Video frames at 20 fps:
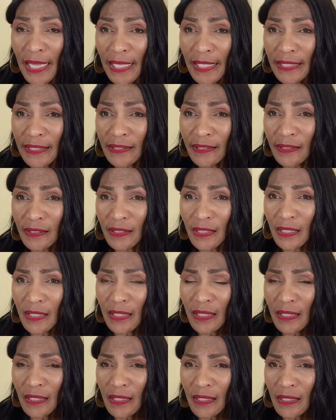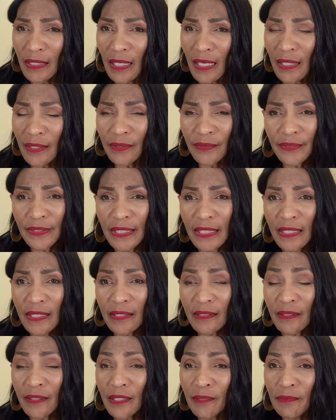and I don't think
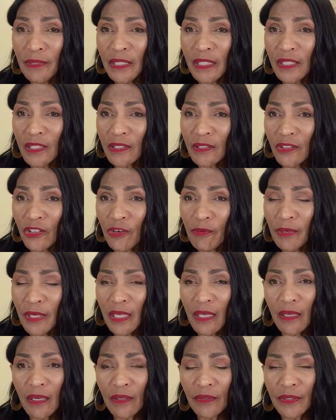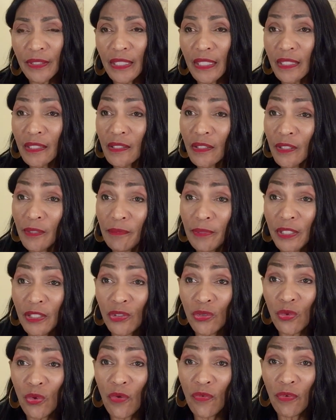it's going to be disturbing. I don't think it's going to be
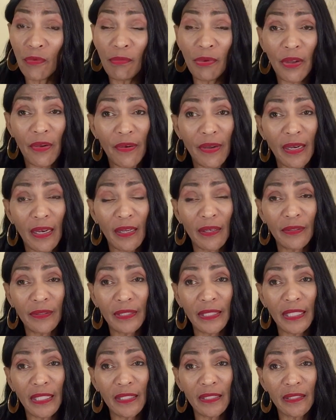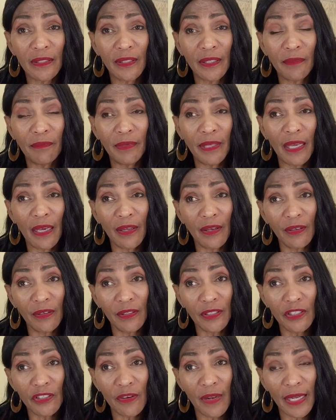too overbearing. I don't think it's going to be
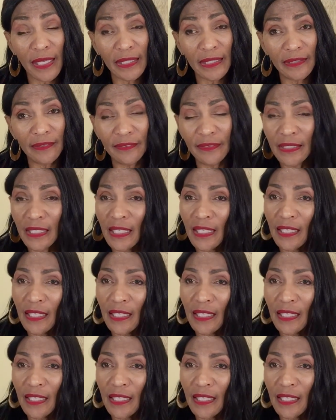unattractive.